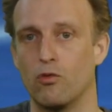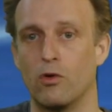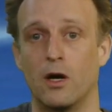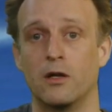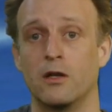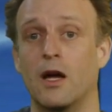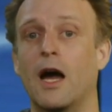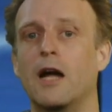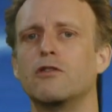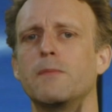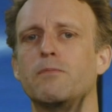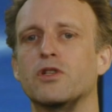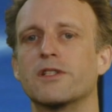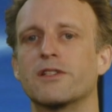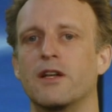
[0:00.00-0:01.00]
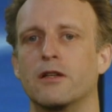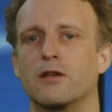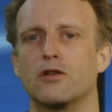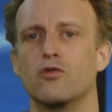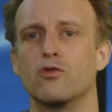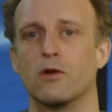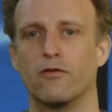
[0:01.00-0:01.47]
on are
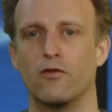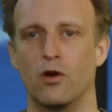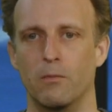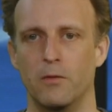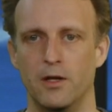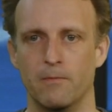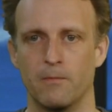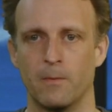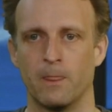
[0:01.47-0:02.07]
represented uniformly.